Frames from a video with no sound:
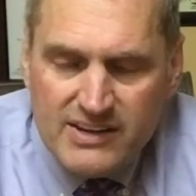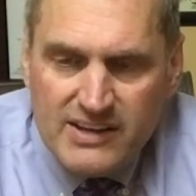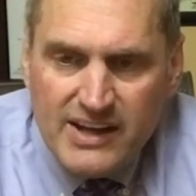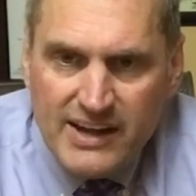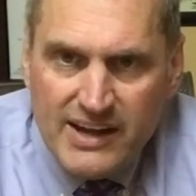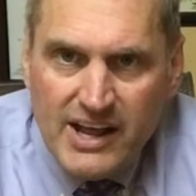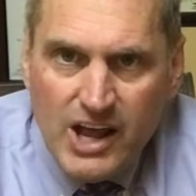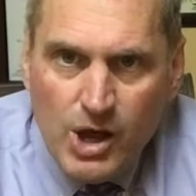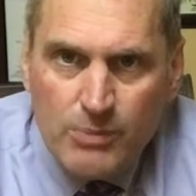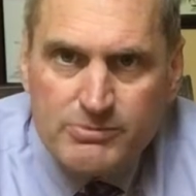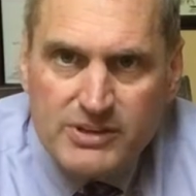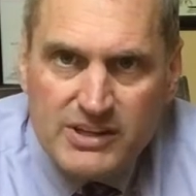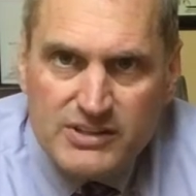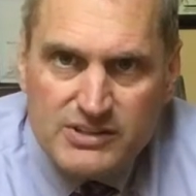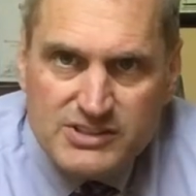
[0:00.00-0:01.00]
kind of help
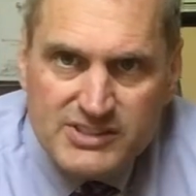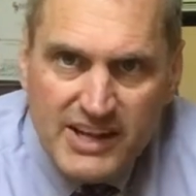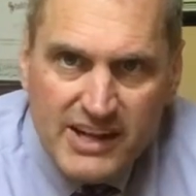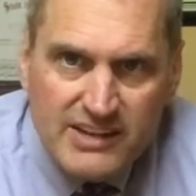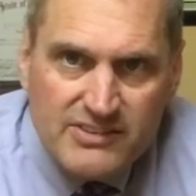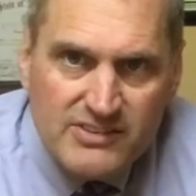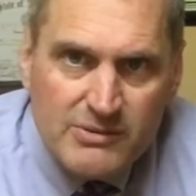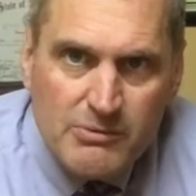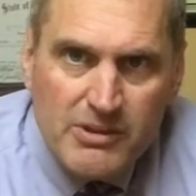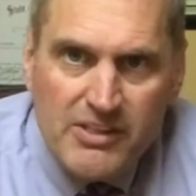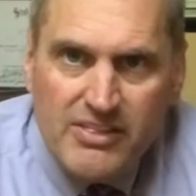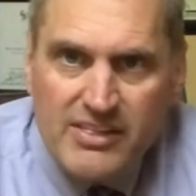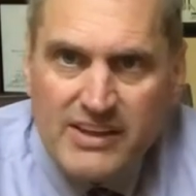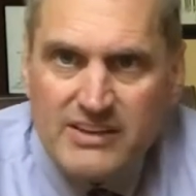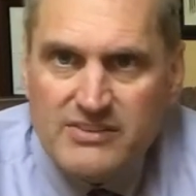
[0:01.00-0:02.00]
to understand some of the
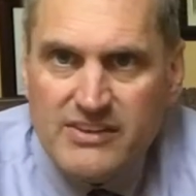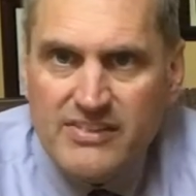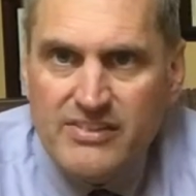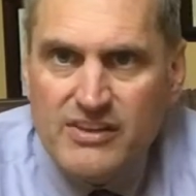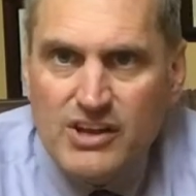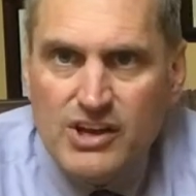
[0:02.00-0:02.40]
things that